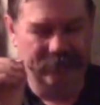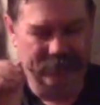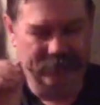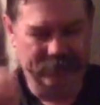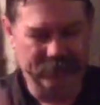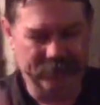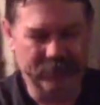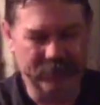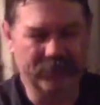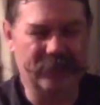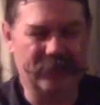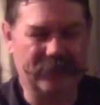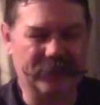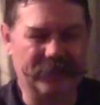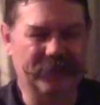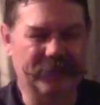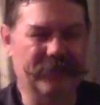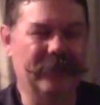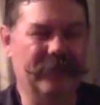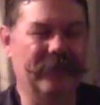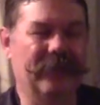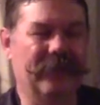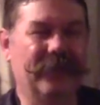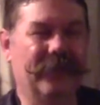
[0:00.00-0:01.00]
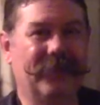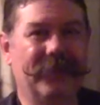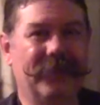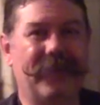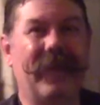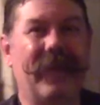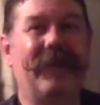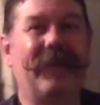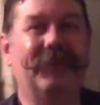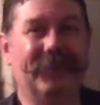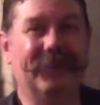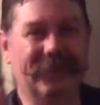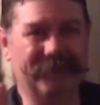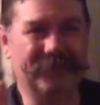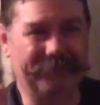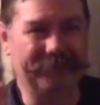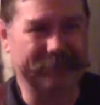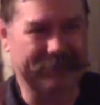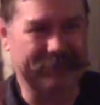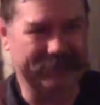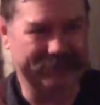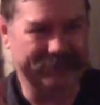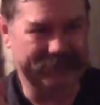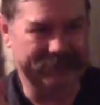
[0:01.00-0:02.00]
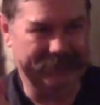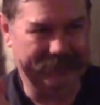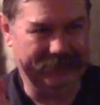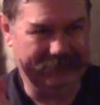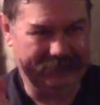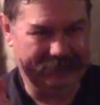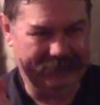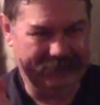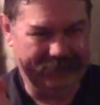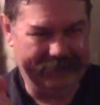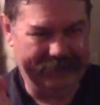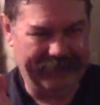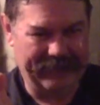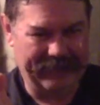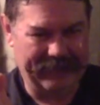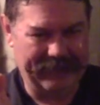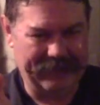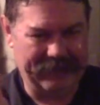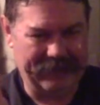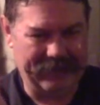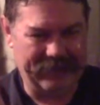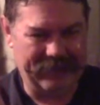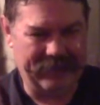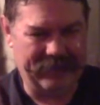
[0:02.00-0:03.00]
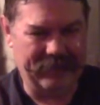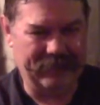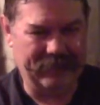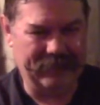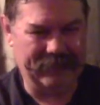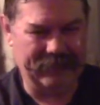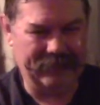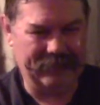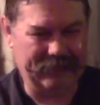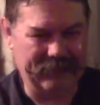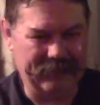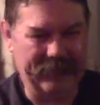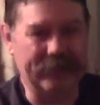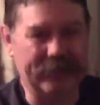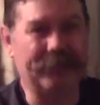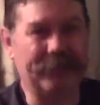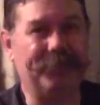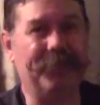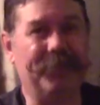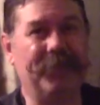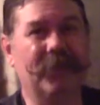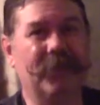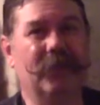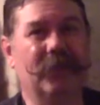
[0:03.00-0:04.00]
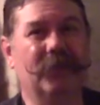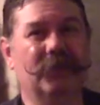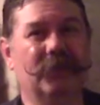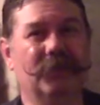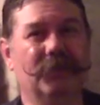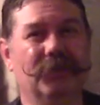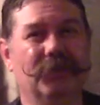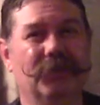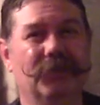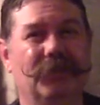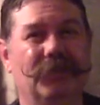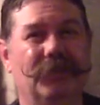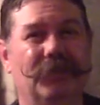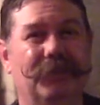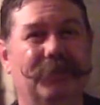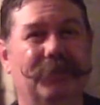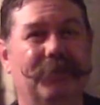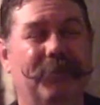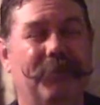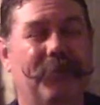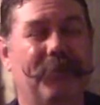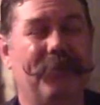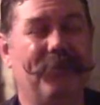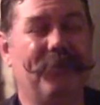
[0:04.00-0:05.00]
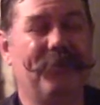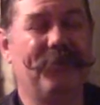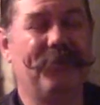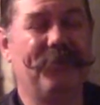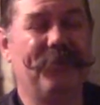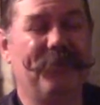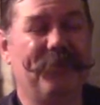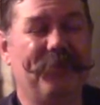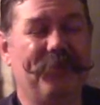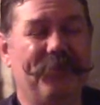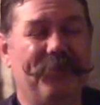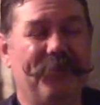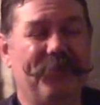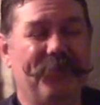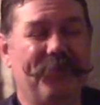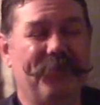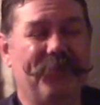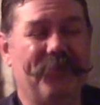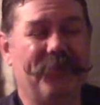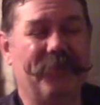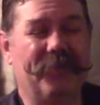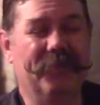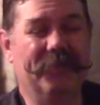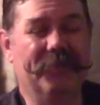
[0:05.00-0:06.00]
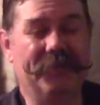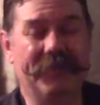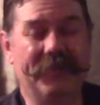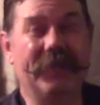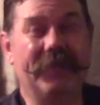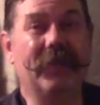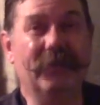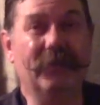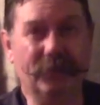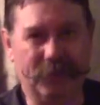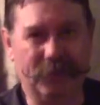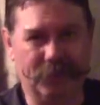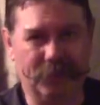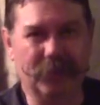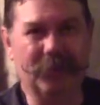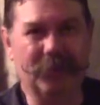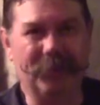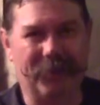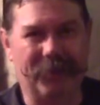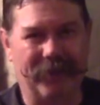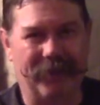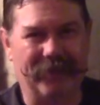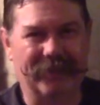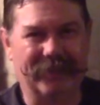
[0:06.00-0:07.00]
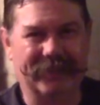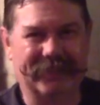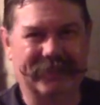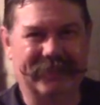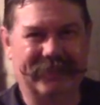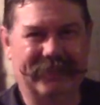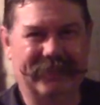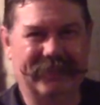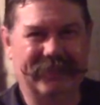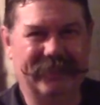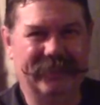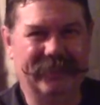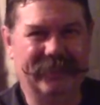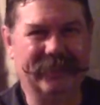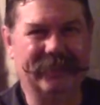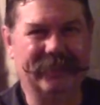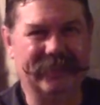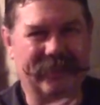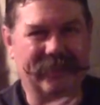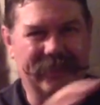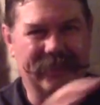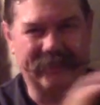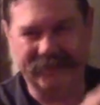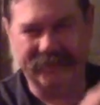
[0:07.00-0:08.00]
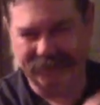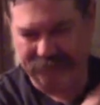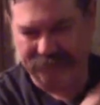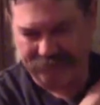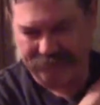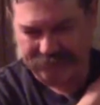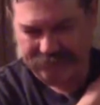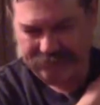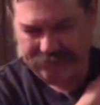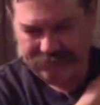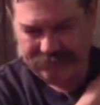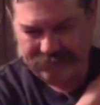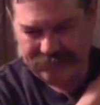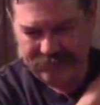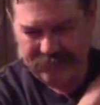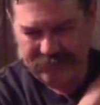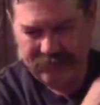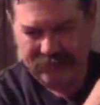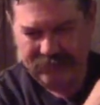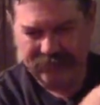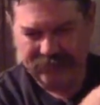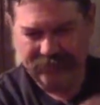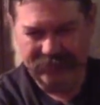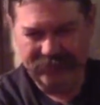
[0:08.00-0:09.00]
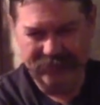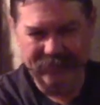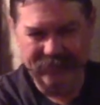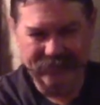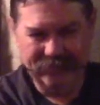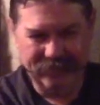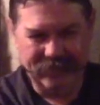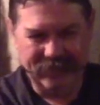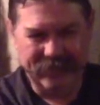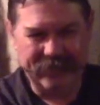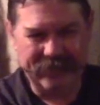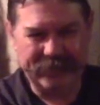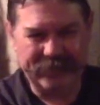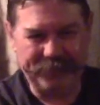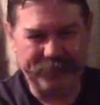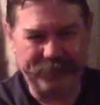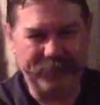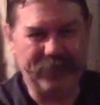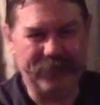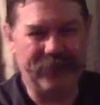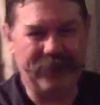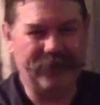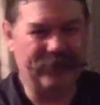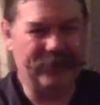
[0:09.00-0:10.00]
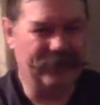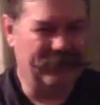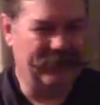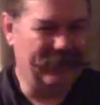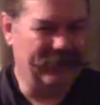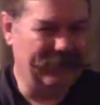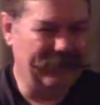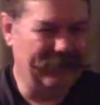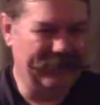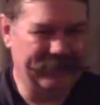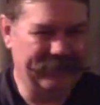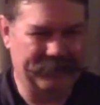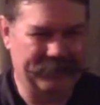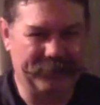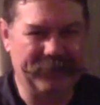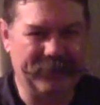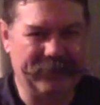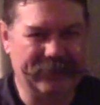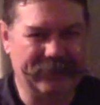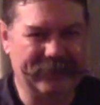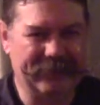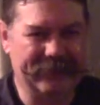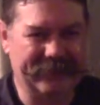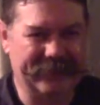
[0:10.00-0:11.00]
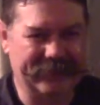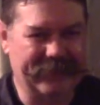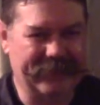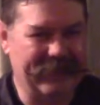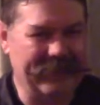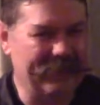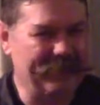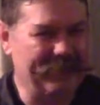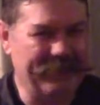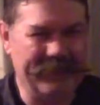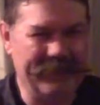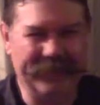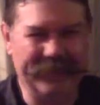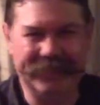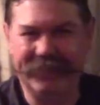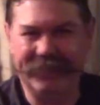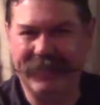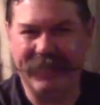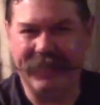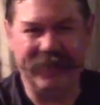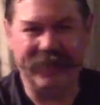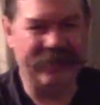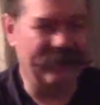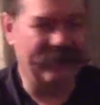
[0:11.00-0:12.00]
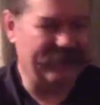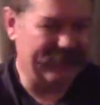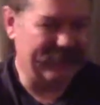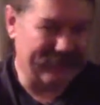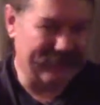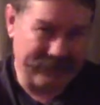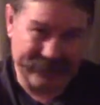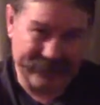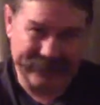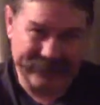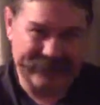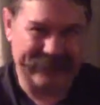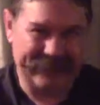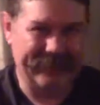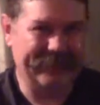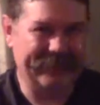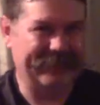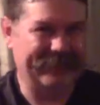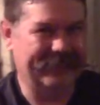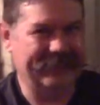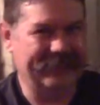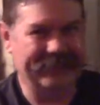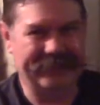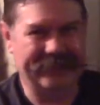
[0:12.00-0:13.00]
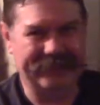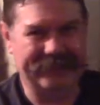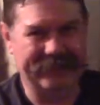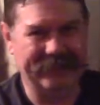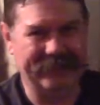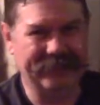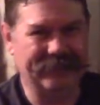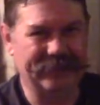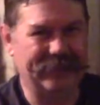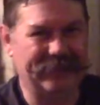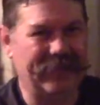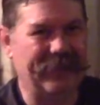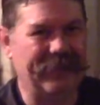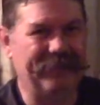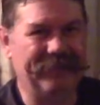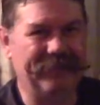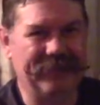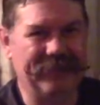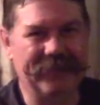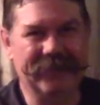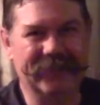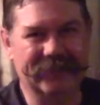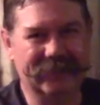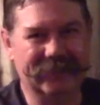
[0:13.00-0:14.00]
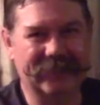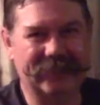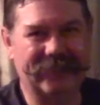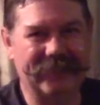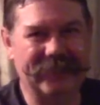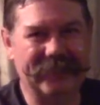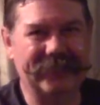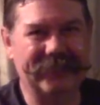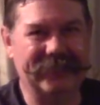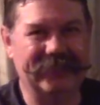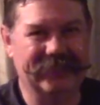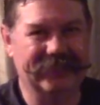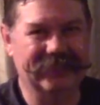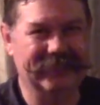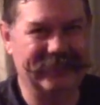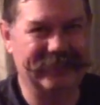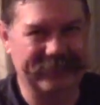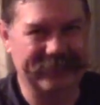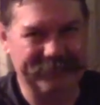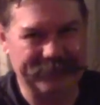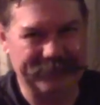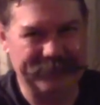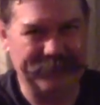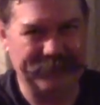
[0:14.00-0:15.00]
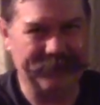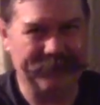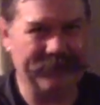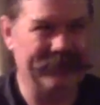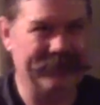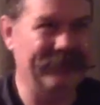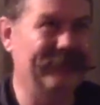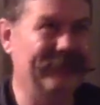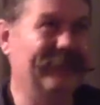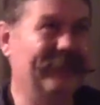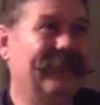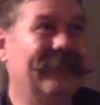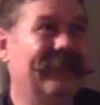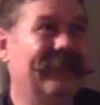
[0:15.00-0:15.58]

music video, and that would have been HBO's Video Jukebox. It's like HBO, as well as KBHK and all these other stations, used to have the interstitials in between